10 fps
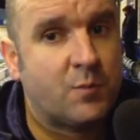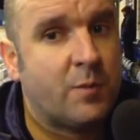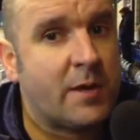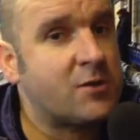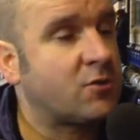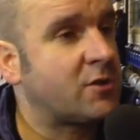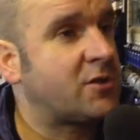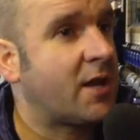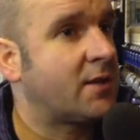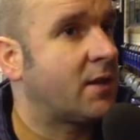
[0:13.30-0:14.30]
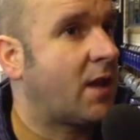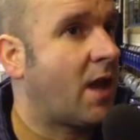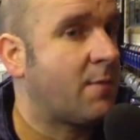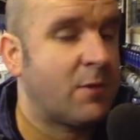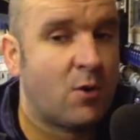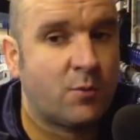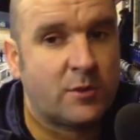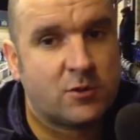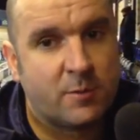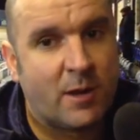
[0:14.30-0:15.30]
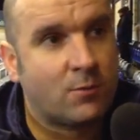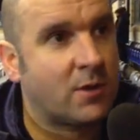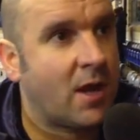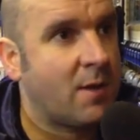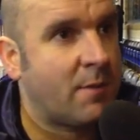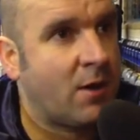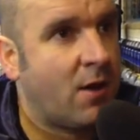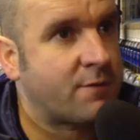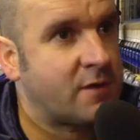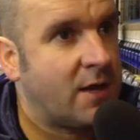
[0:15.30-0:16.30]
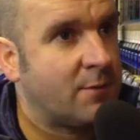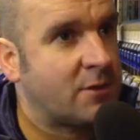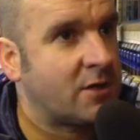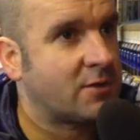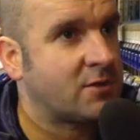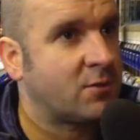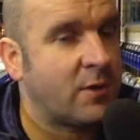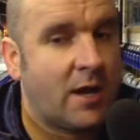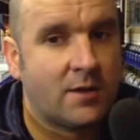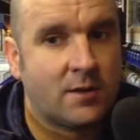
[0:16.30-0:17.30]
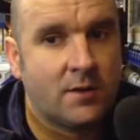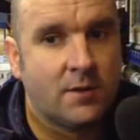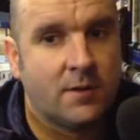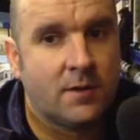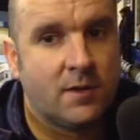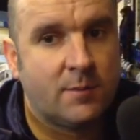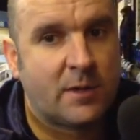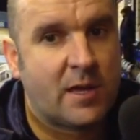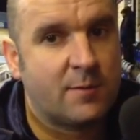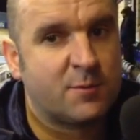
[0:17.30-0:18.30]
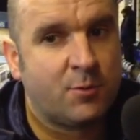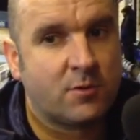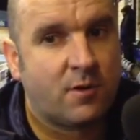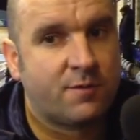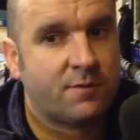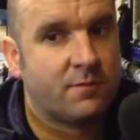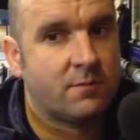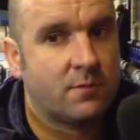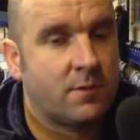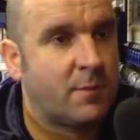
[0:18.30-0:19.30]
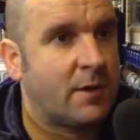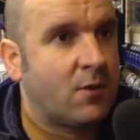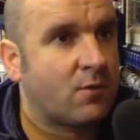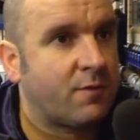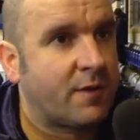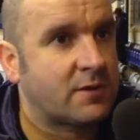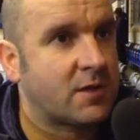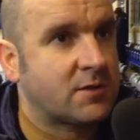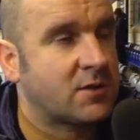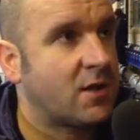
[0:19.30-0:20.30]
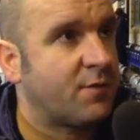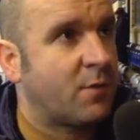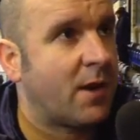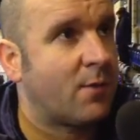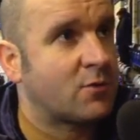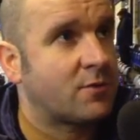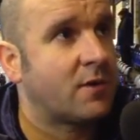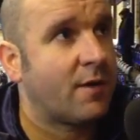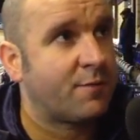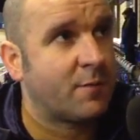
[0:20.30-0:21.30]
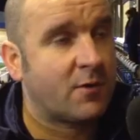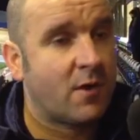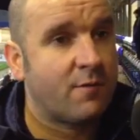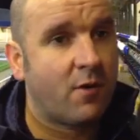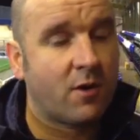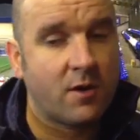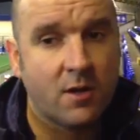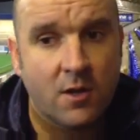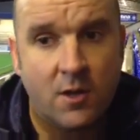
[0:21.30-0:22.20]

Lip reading: Made sure they stayed in the game. They should have been out the game by half time. The chances that we had, the keeper pulled off. I mean, it looked a fantastic save. From a great volley.